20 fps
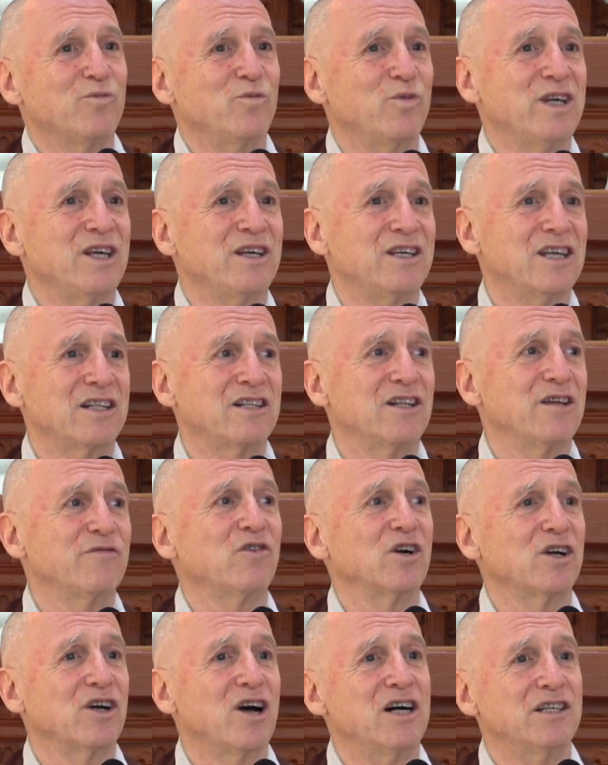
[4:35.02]
We get
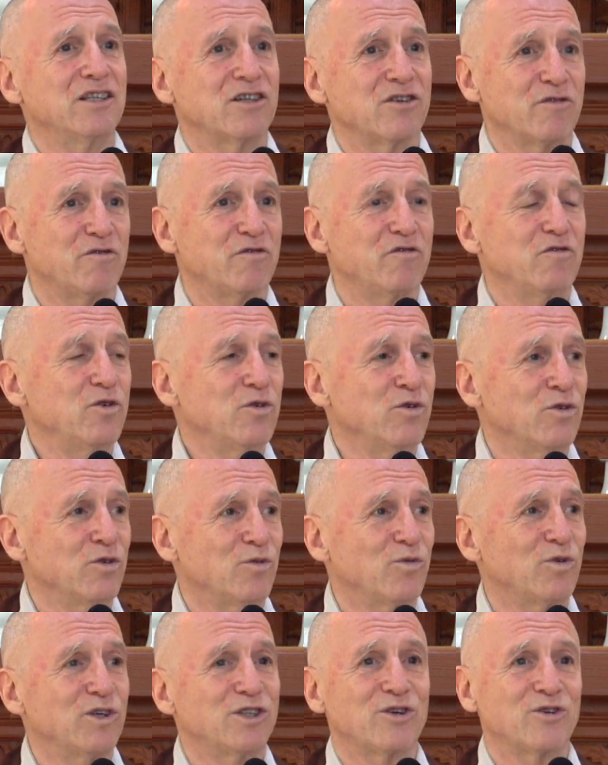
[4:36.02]
different kinds of
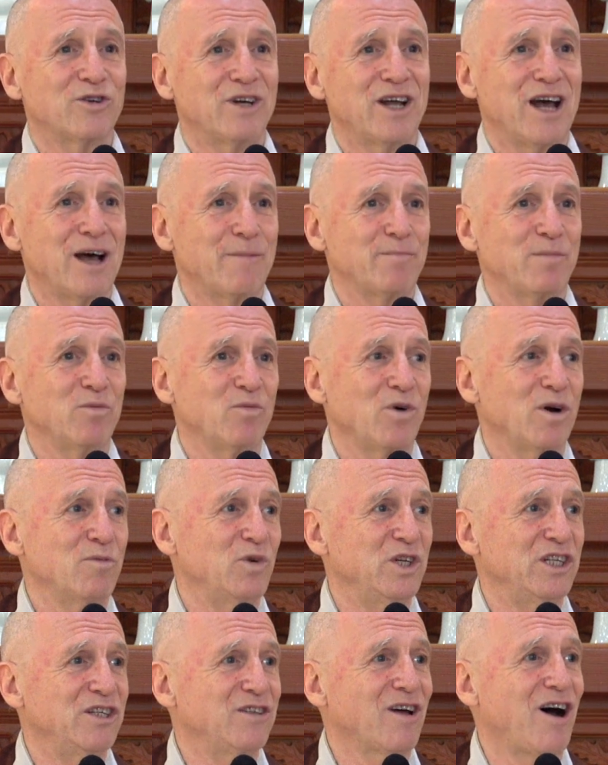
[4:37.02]
food. What's going to happen when
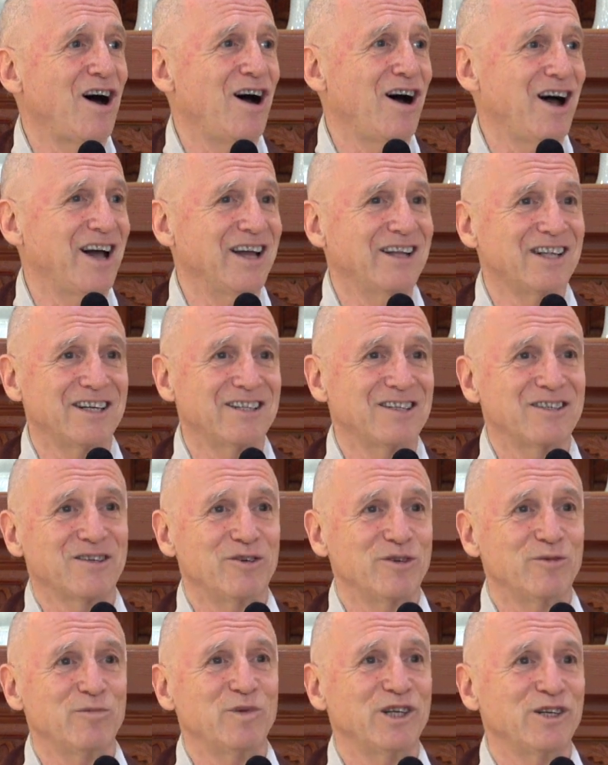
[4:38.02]
we die? That's
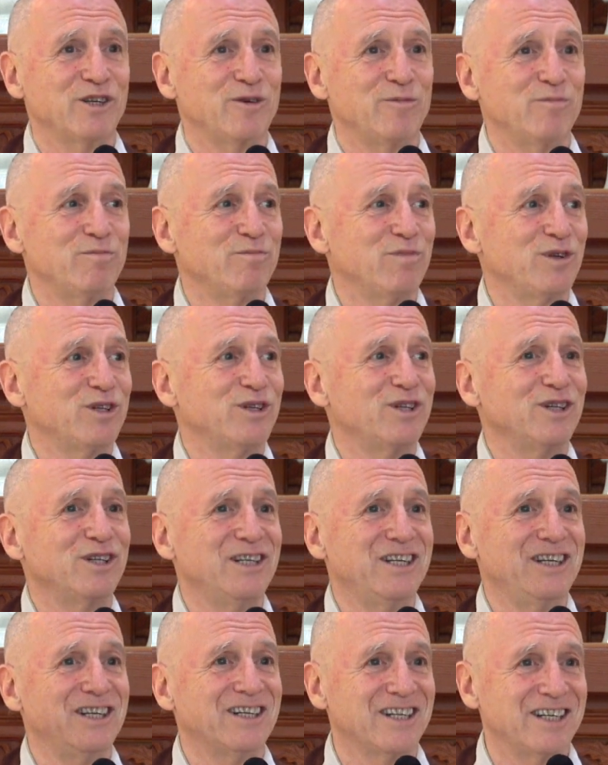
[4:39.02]
going to be
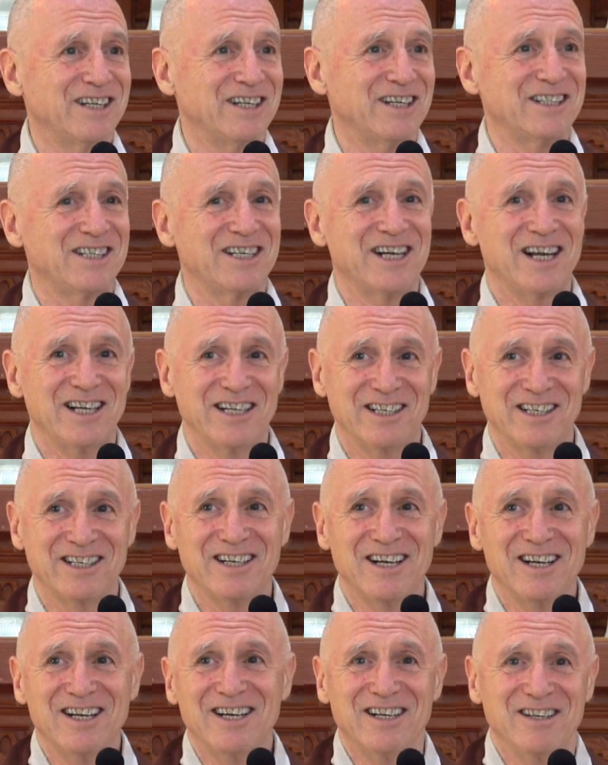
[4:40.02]
completely a
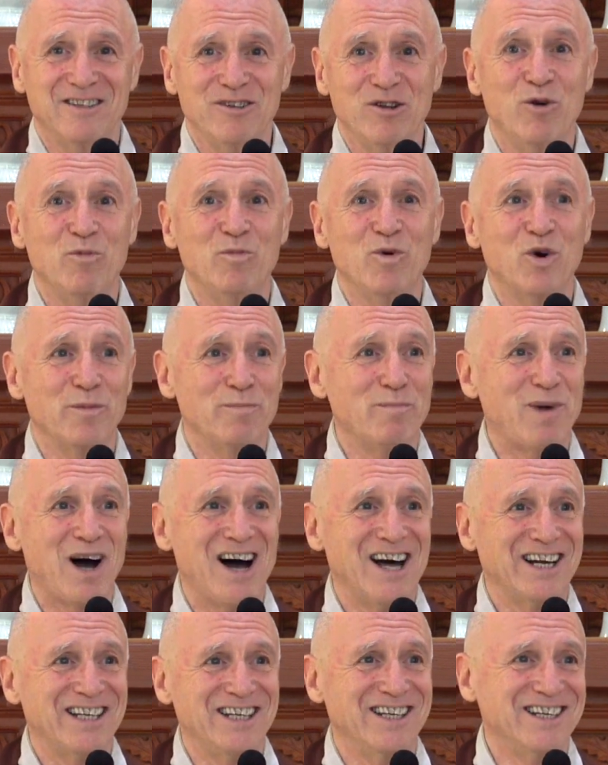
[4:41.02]
change. No more
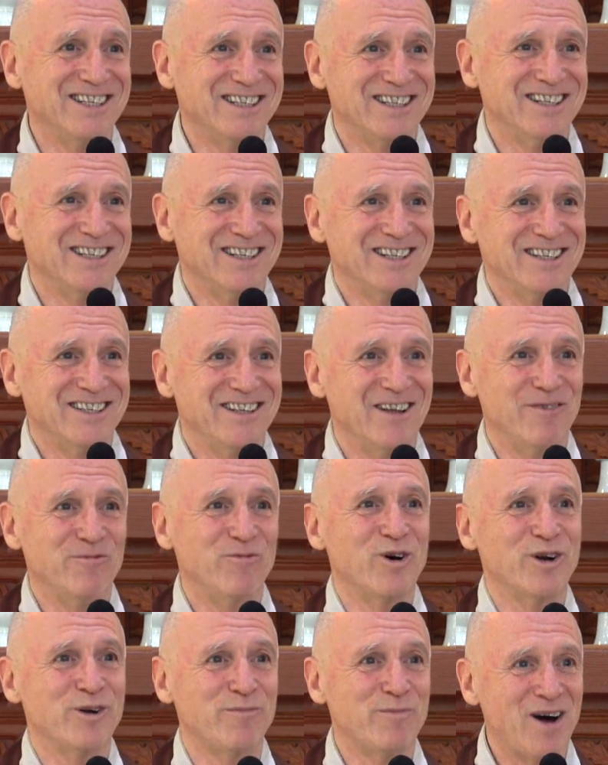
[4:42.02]
body, then
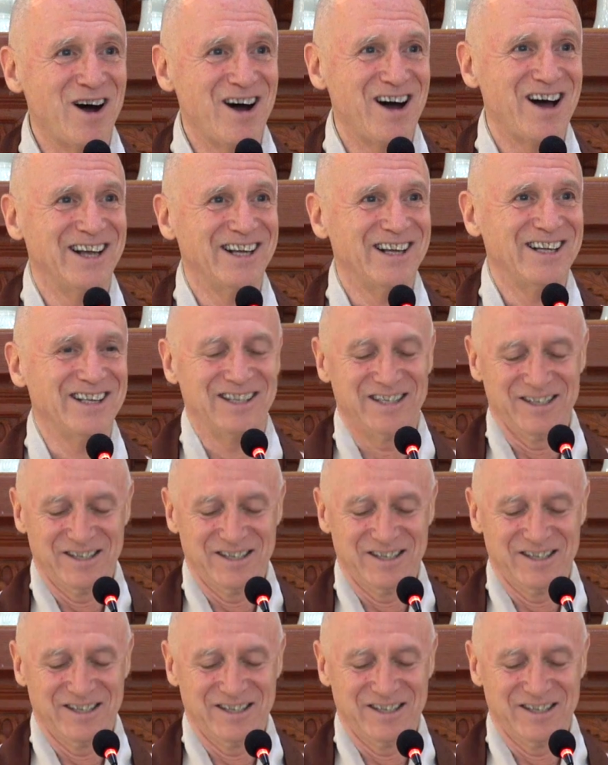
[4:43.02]
what am I?